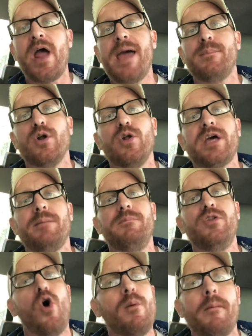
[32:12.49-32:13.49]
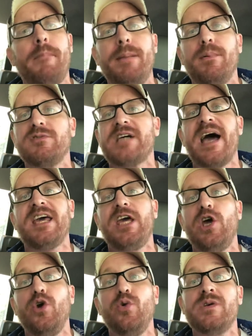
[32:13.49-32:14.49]
that are able to look at normal people's
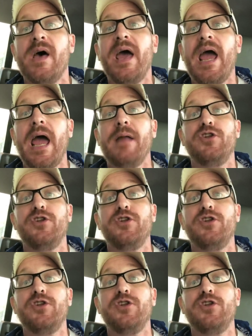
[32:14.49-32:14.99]
IQs